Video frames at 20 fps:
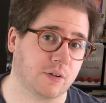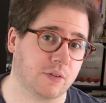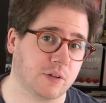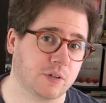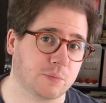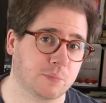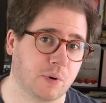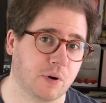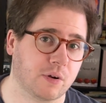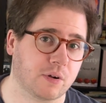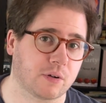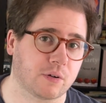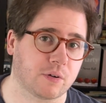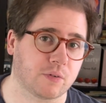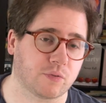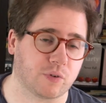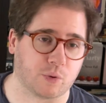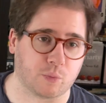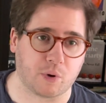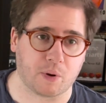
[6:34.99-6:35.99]
this book,
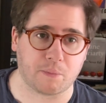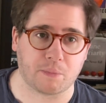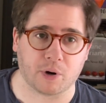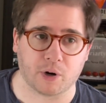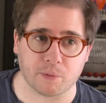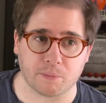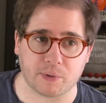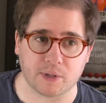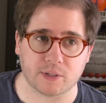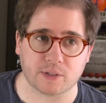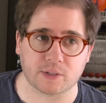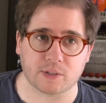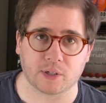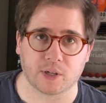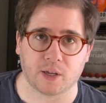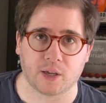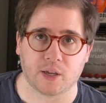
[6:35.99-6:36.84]
for what purpose,